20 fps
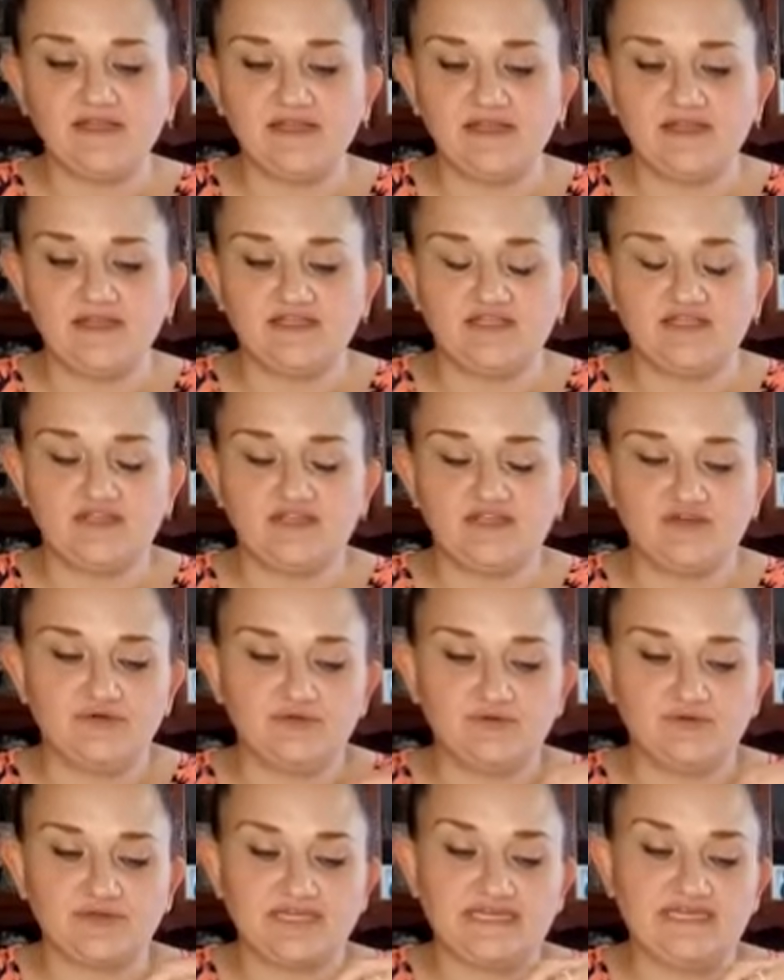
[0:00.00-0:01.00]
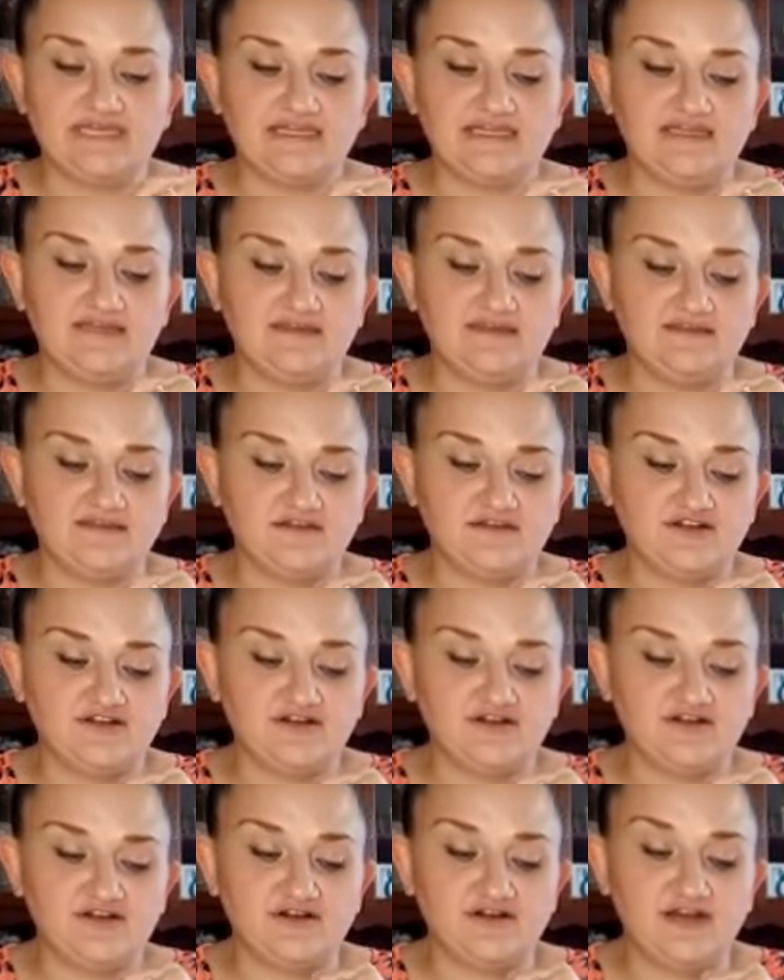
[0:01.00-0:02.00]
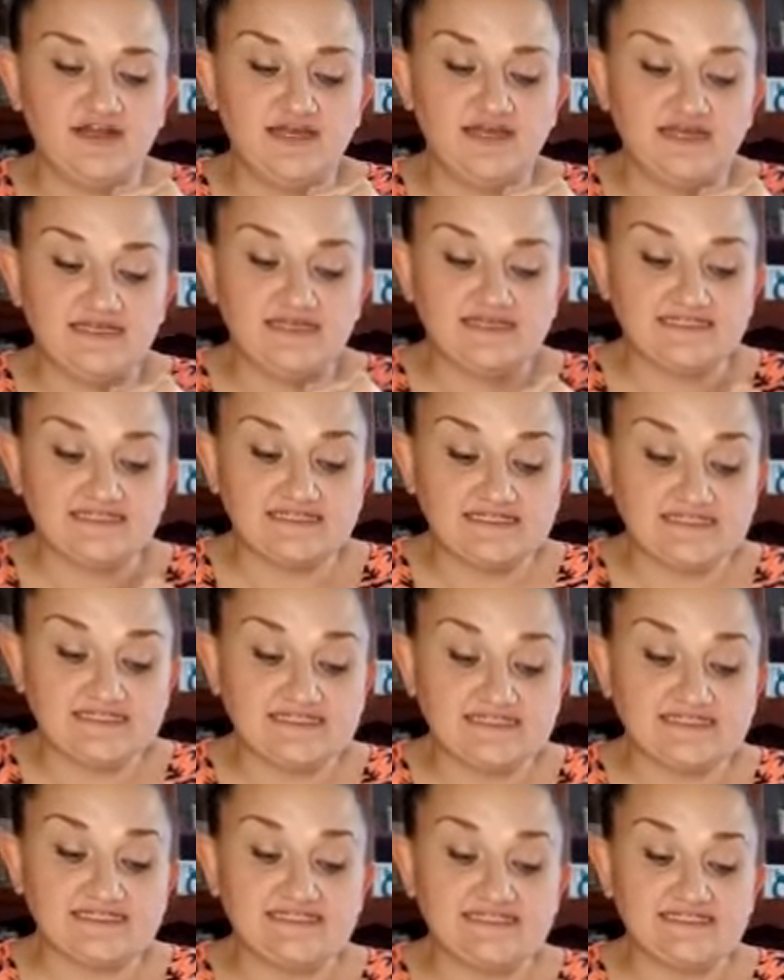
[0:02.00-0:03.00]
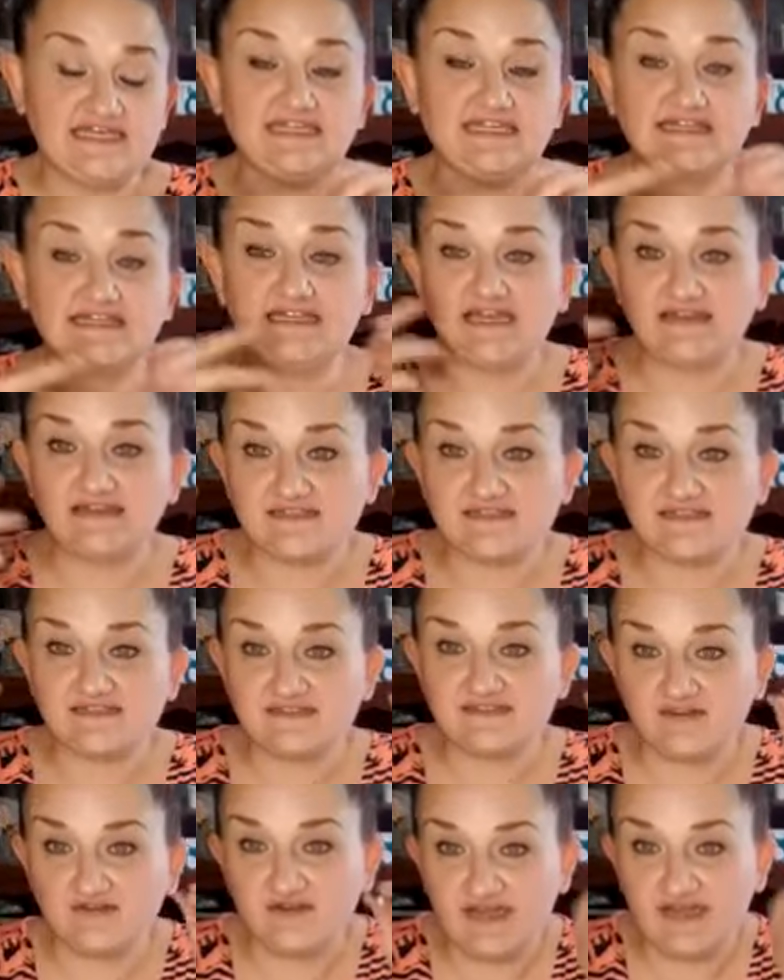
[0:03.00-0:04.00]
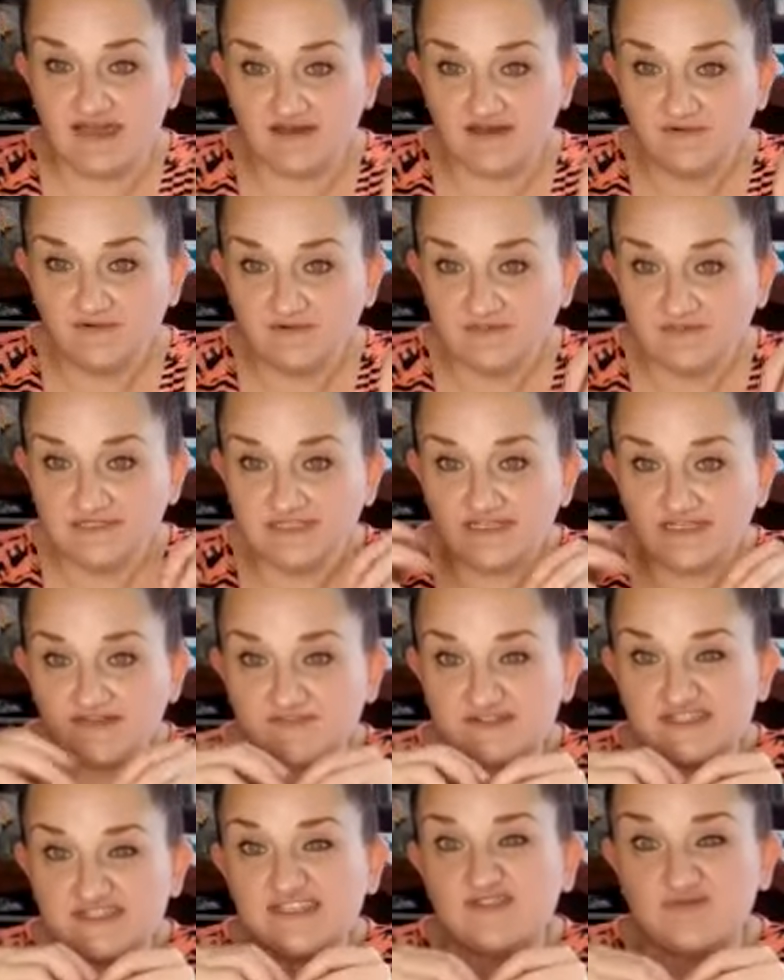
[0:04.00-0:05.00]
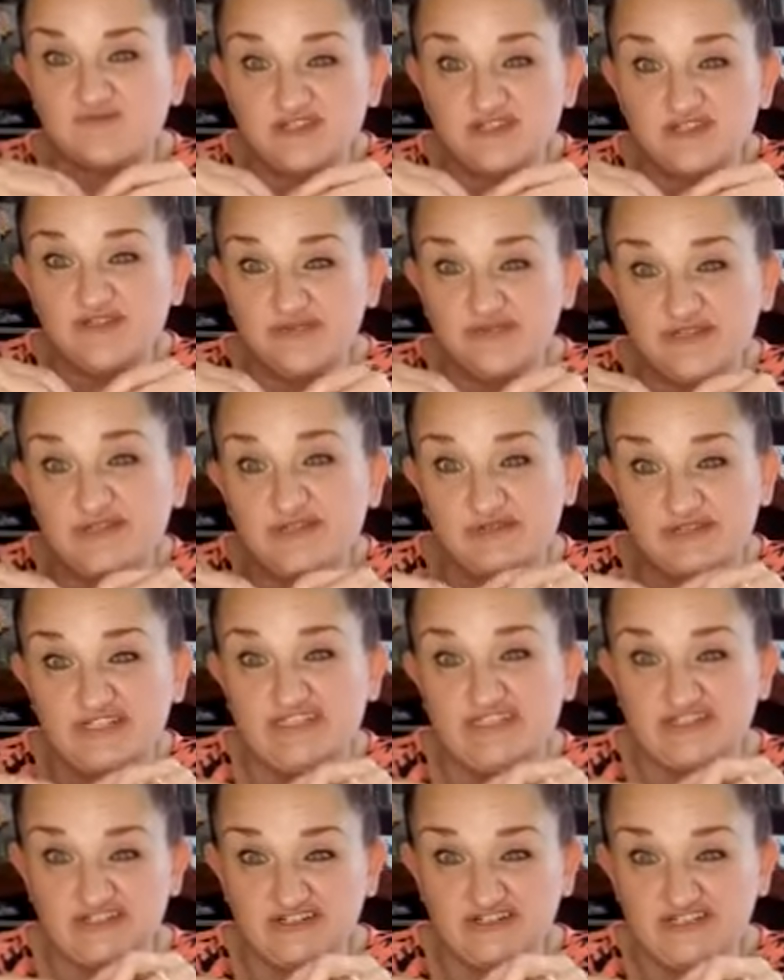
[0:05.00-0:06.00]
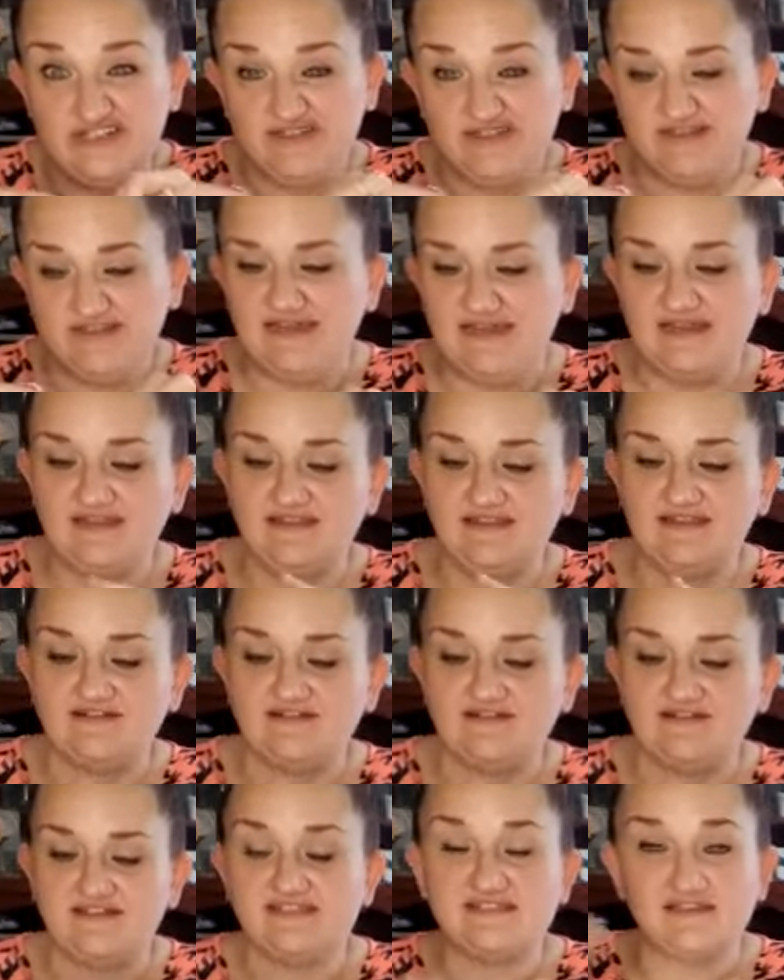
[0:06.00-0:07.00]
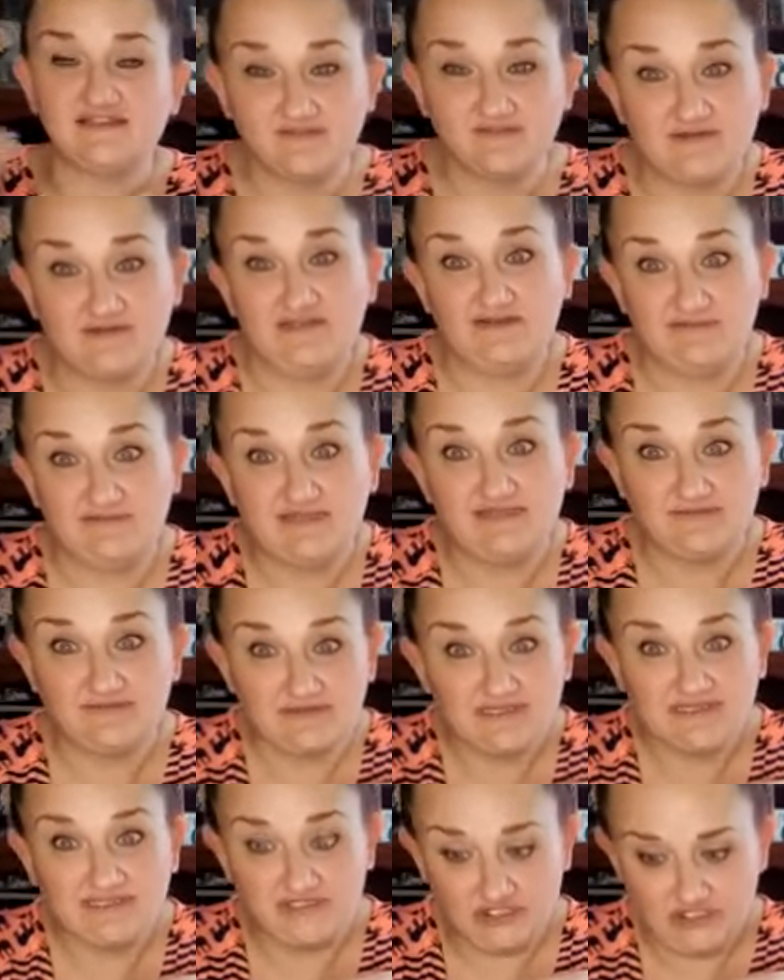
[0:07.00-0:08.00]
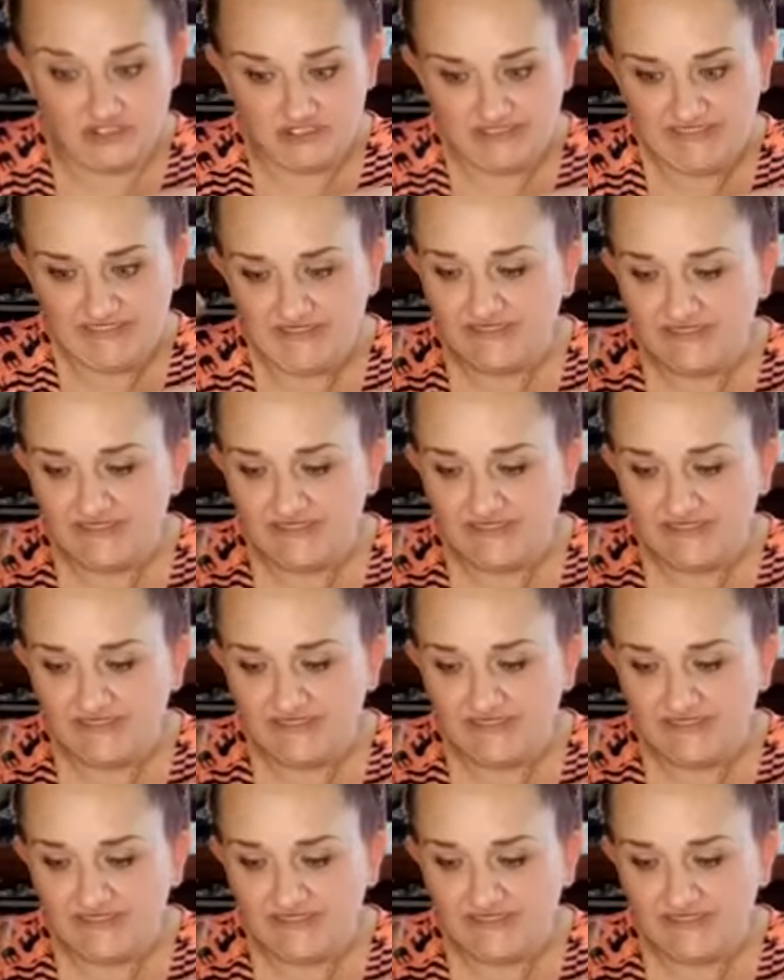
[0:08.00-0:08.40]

you can either take the acetone out if it's like really, really, really dirty and they're still really, really, really dirty,